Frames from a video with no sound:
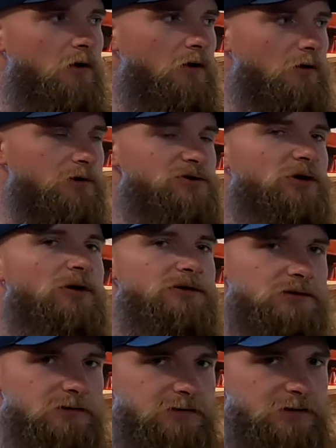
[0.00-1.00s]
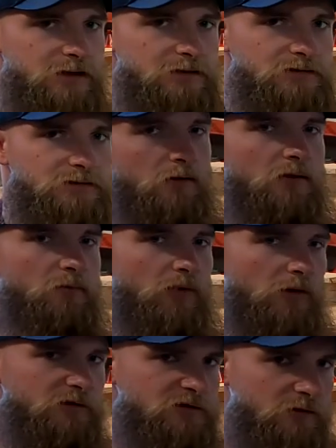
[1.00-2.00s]
are charging these cases. The
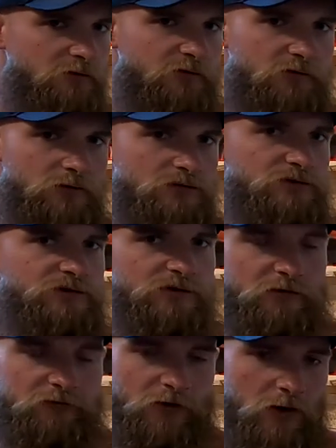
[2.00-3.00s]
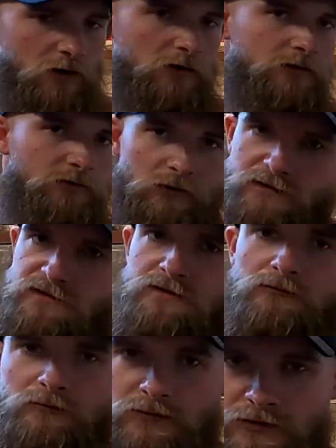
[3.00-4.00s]
bullets that we've used so far, and the ones
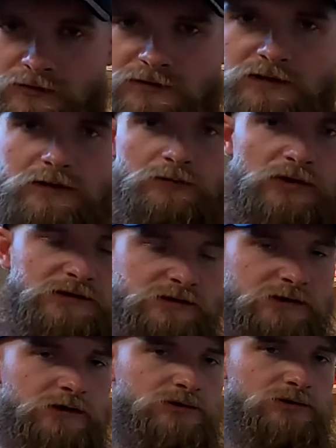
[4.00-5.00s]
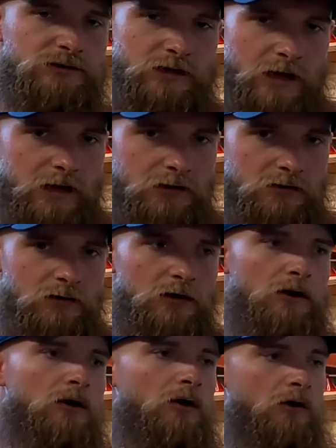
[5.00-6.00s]
that we'll be using in the presentation today,
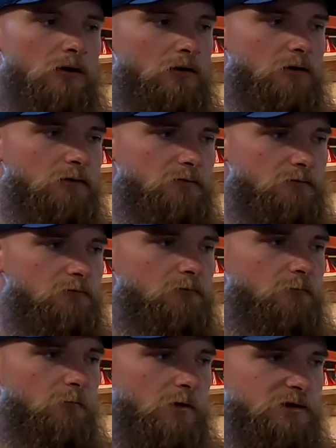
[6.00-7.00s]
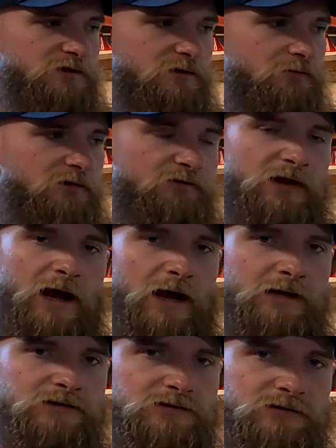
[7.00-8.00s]
are ones that we have
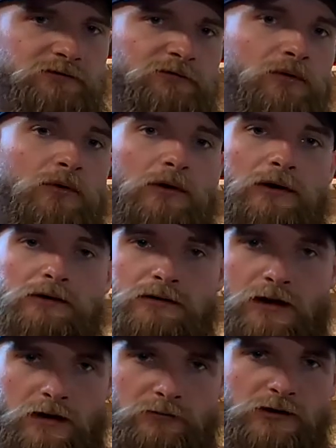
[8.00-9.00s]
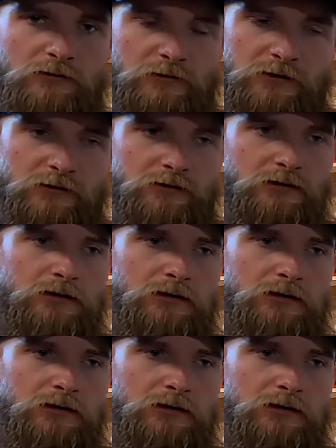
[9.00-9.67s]
cast for 9mm.